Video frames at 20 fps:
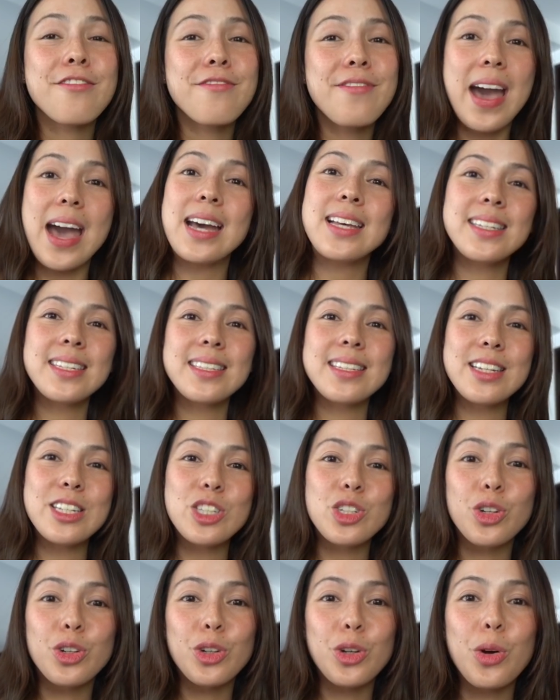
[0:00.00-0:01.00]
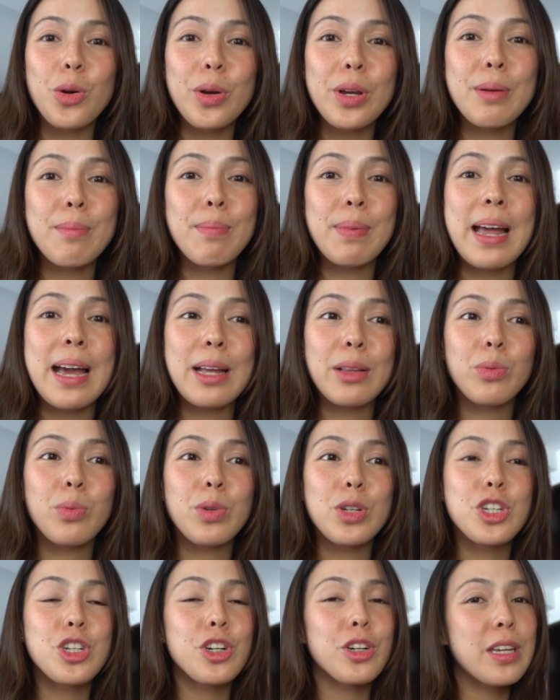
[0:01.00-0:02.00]
fastest growing plant,
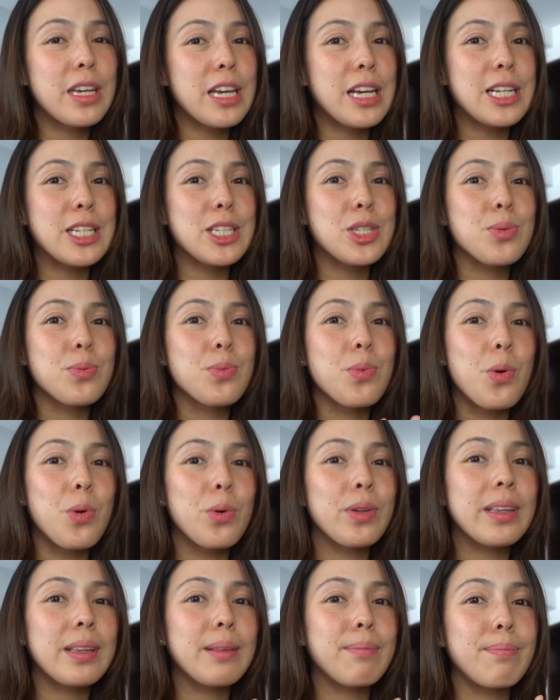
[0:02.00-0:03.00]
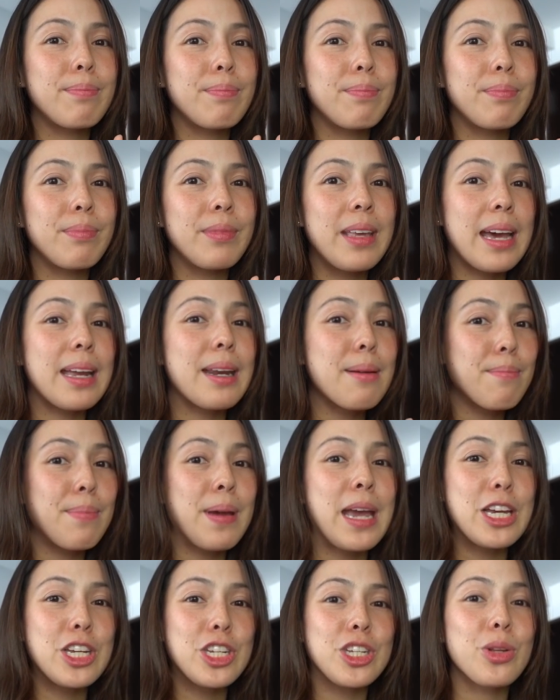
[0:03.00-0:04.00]
which your kids won't get
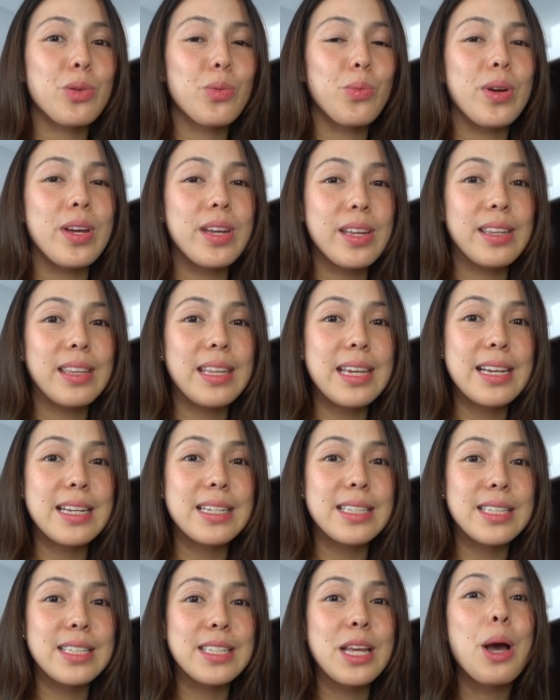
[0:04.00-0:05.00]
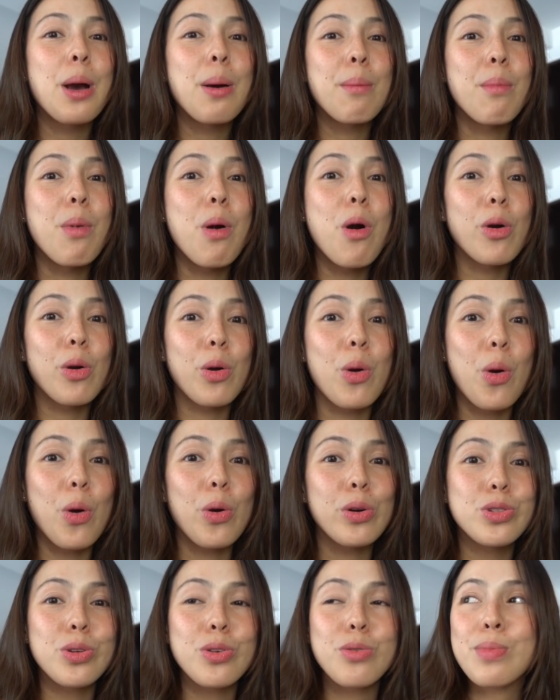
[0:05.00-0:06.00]
impatient with, is
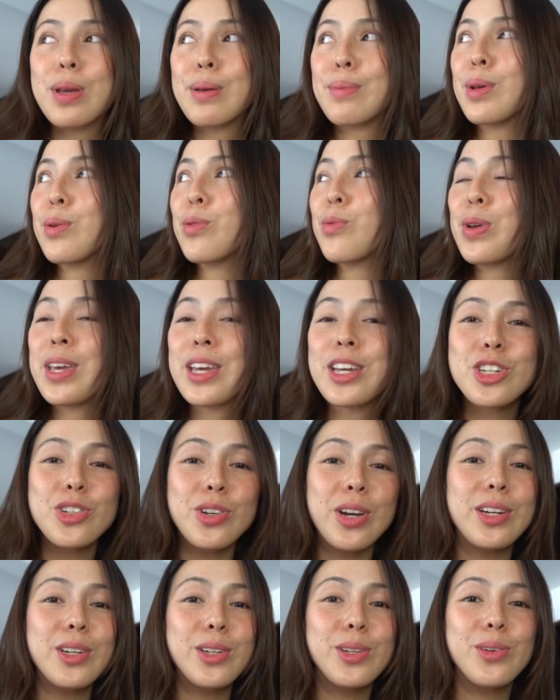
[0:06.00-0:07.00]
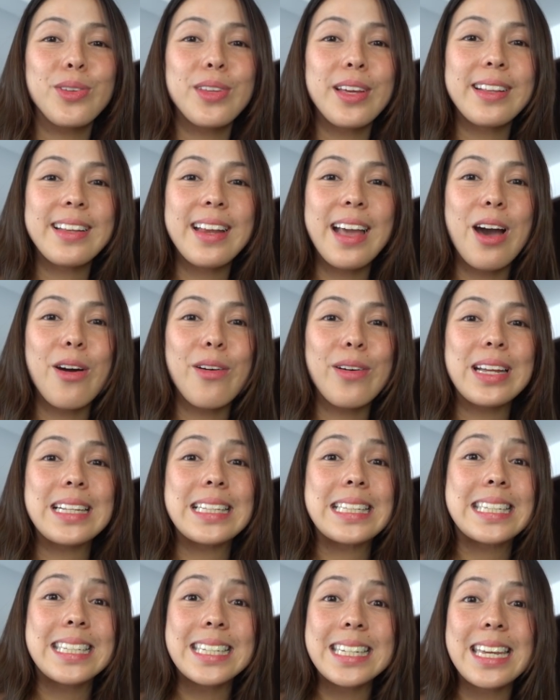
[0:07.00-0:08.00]
mongo. So maybe we can try to do that now
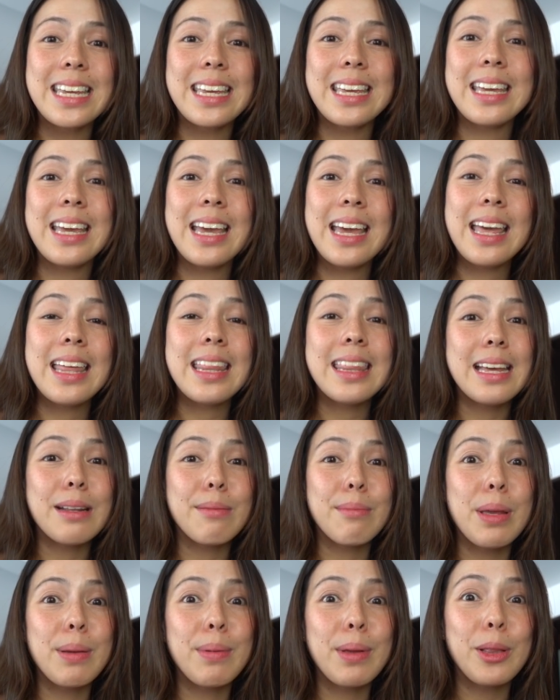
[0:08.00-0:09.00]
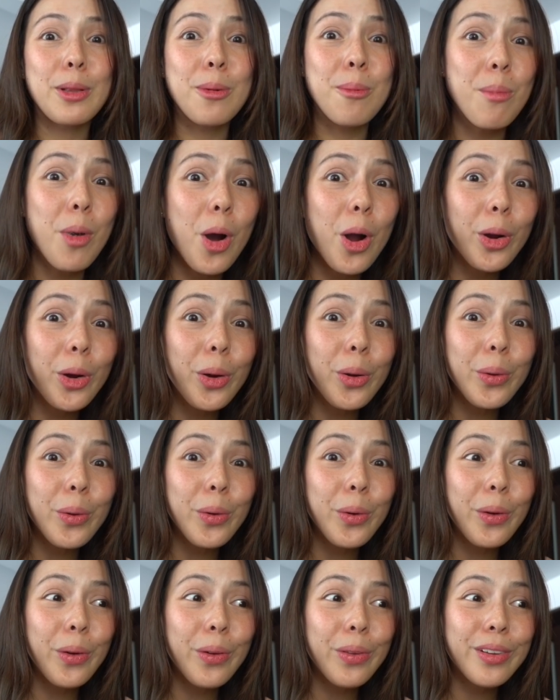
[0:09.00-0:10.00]
and see that maybe
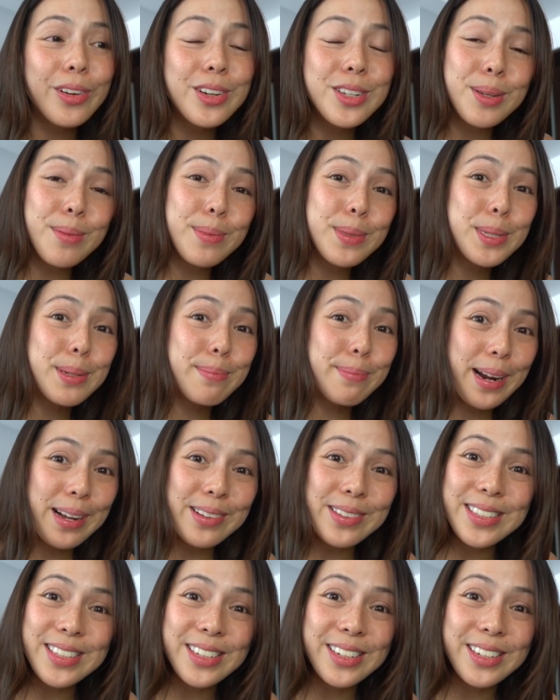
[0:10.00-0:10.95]
tomorrow there's some sprouts